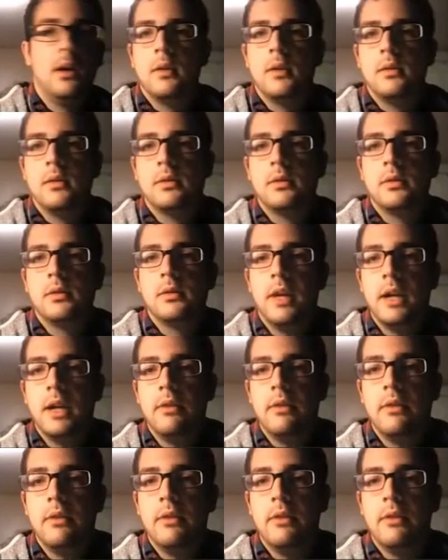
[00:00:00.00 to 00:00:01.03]
Sly
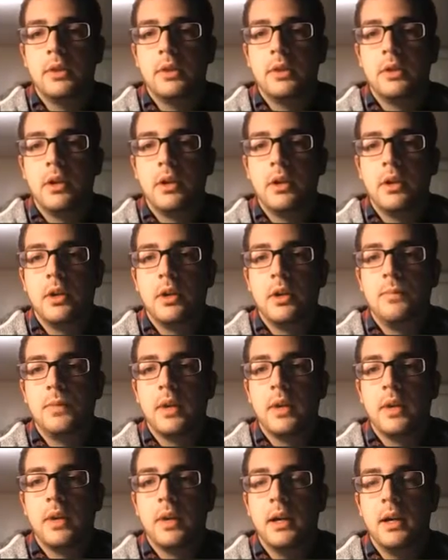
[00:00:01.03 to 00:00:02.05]
Requisitioner,
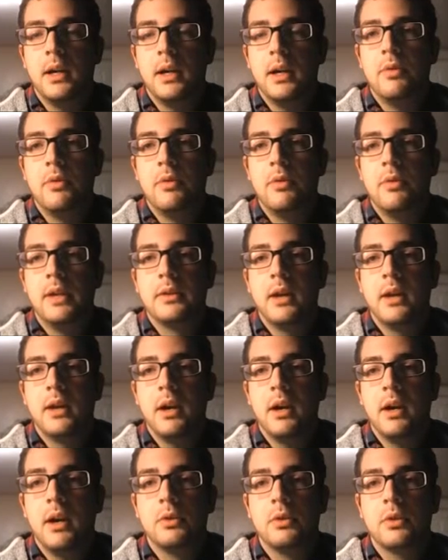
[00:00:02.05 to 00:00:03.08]
improvised card,